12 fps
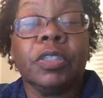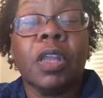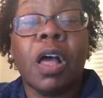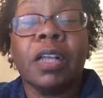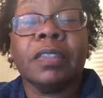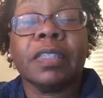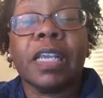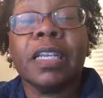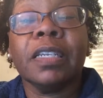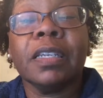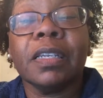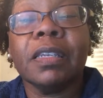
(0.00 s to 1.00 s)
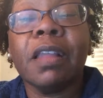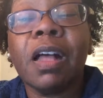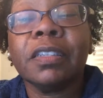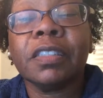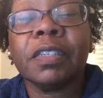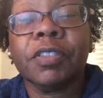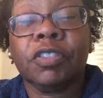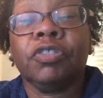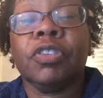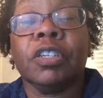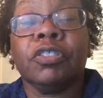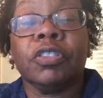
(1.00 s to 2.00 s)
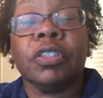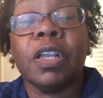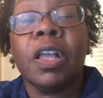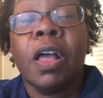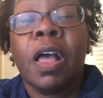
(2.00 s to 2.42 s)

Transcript: loss and loss of destruction